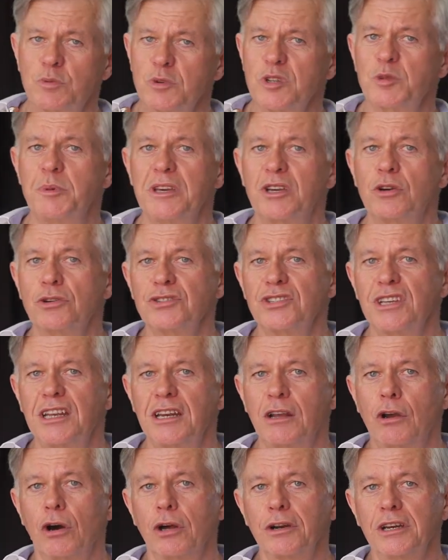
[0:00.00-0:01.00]
was because
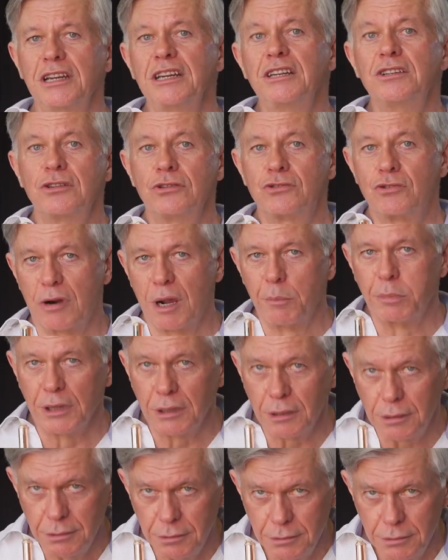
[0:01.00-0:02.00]
he'd gotten into
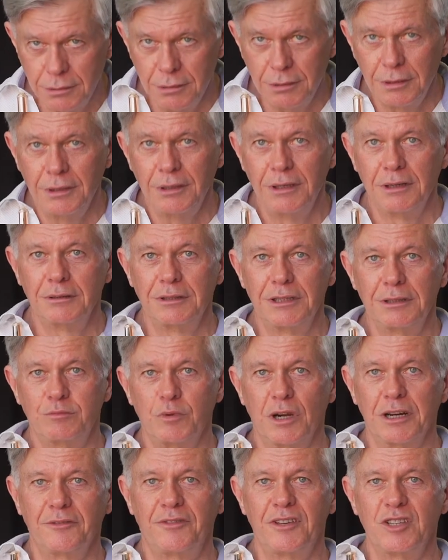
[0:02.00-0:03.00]
trouble with
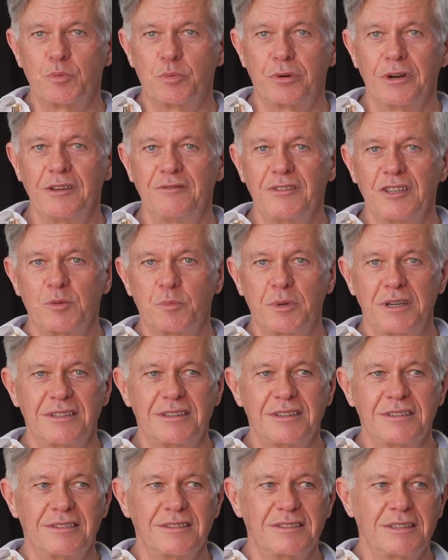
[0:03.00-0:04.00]
one of his previous
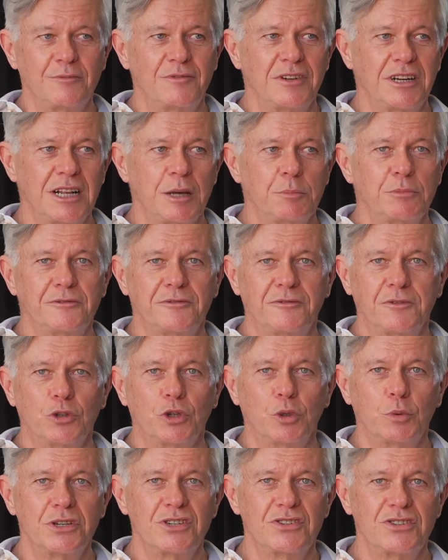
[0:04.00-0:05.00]
pieces, the Symphony
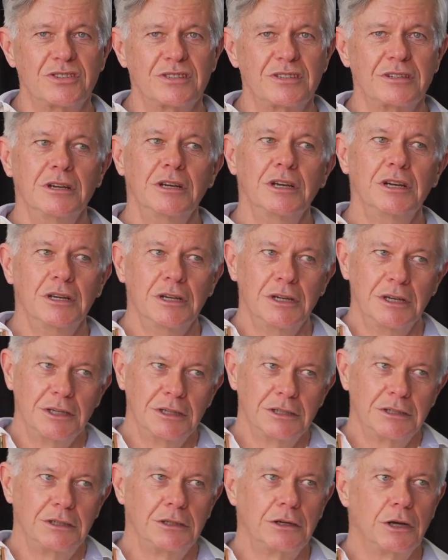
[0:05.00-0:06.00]
No.4, which is,
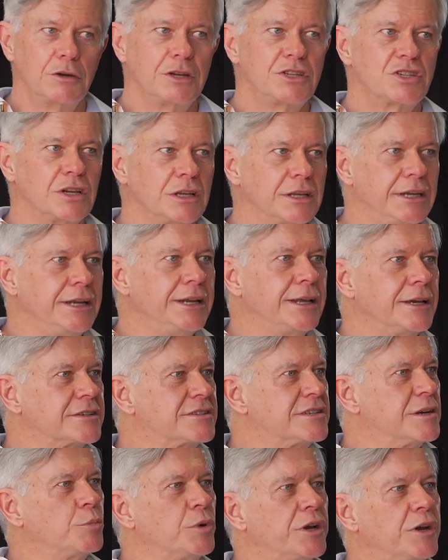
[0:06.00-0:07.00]
it's leading
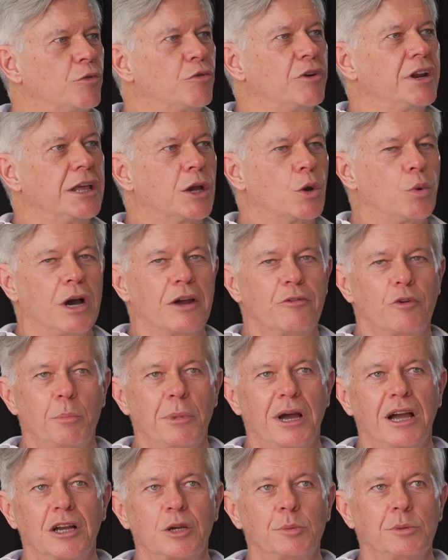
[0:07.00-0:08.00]
somewhere really quite
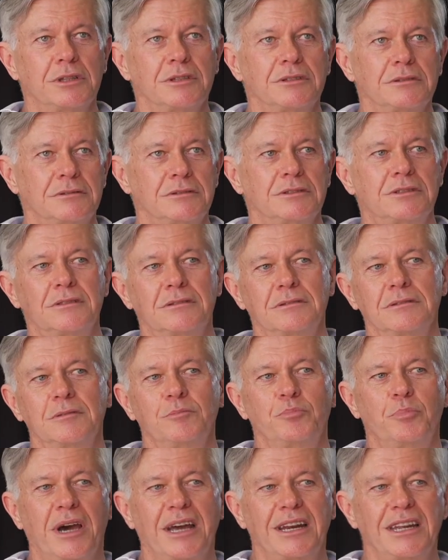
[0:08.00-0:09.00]
remarkable,
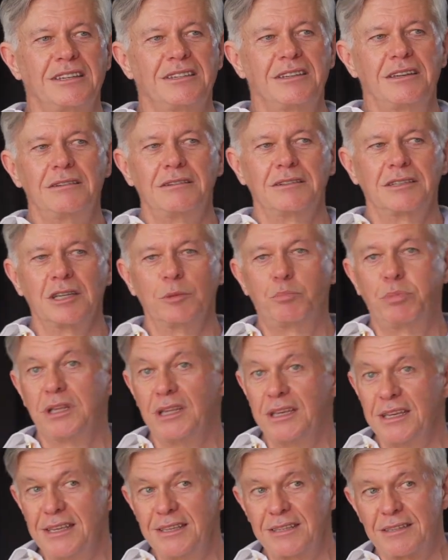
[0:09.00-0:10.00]
but it didn't
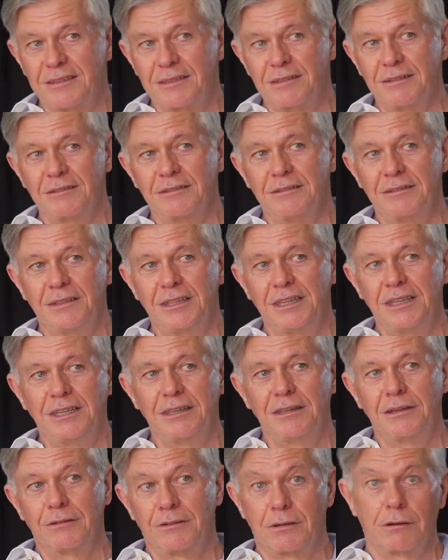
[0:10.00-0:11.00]
please
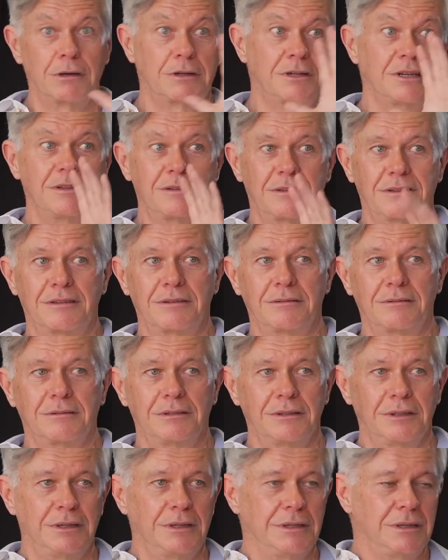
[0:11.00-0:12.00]
the authorities.
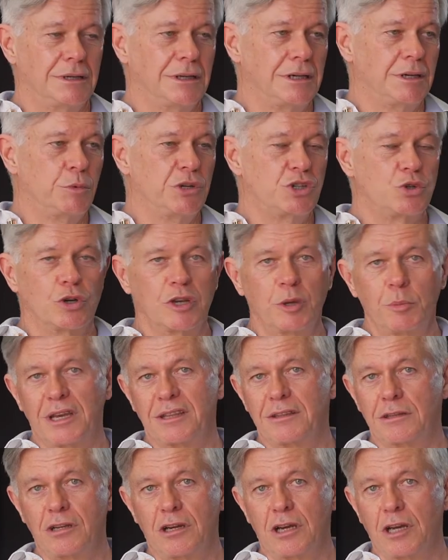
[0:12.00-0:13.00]
We're talking about
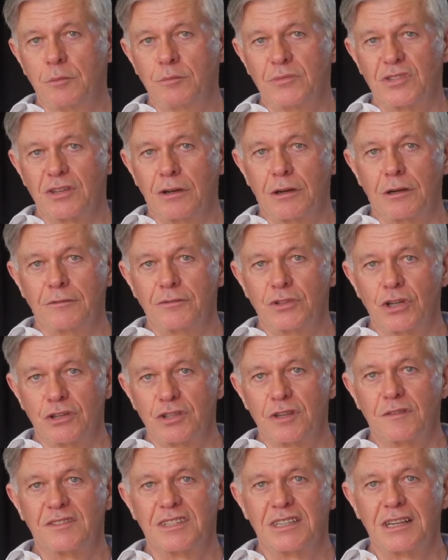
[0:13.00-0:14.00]
the times of
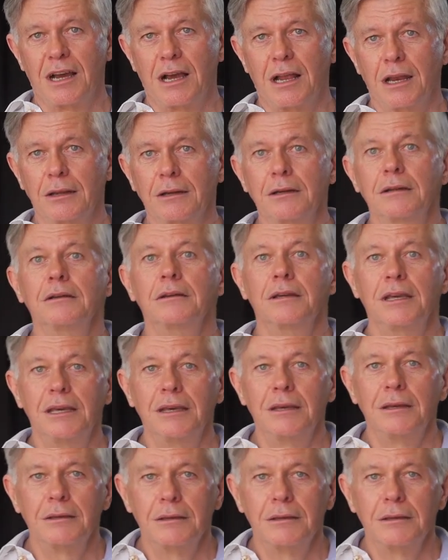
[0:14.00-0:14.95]
Joseph Stalin here.